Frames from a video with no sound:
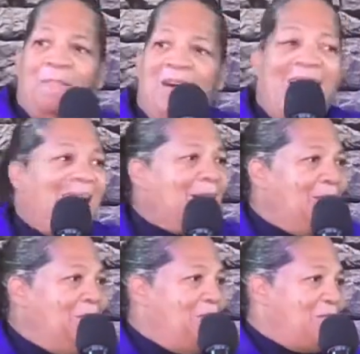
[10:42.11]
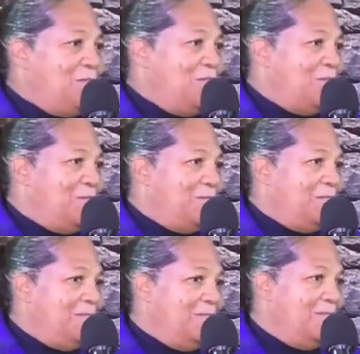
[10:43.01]
But I could learn from her.
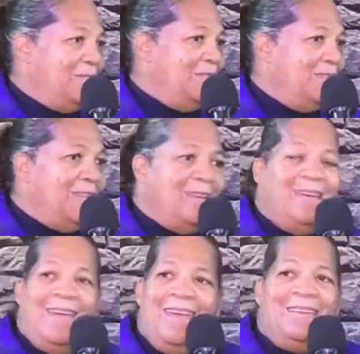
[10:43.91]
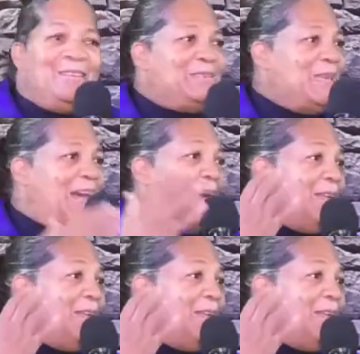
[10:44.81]
Yeah, And she said,